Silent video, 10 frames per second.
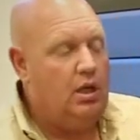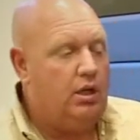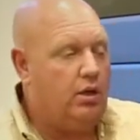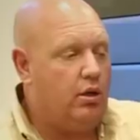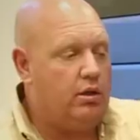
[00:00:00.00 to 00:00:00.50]

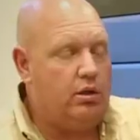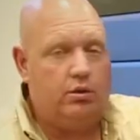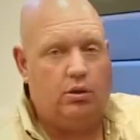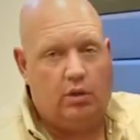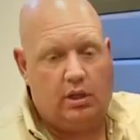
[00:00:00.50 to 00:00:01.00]
You'll also
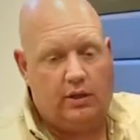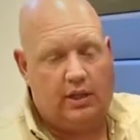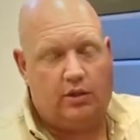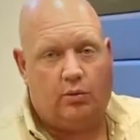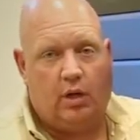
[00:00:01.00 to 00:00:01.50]
notice
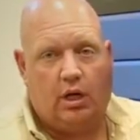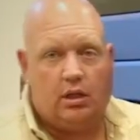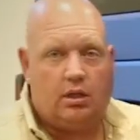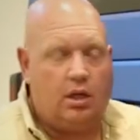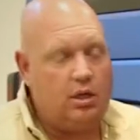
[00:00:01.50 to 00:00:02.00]
that the
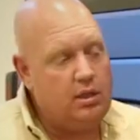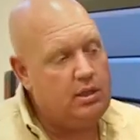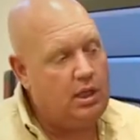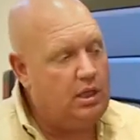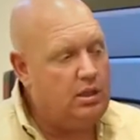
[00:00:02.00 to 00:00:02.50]
rocker guard is going